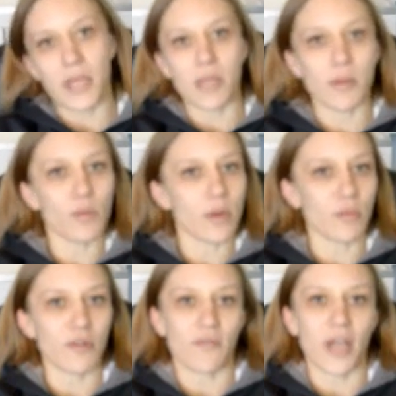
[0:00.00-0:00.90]
Maybe one
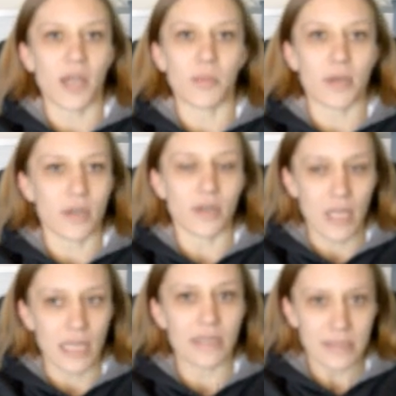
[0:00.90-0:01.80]
more fight, but
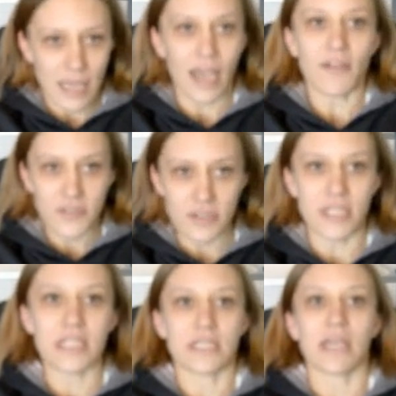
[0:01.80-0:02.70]
like after this,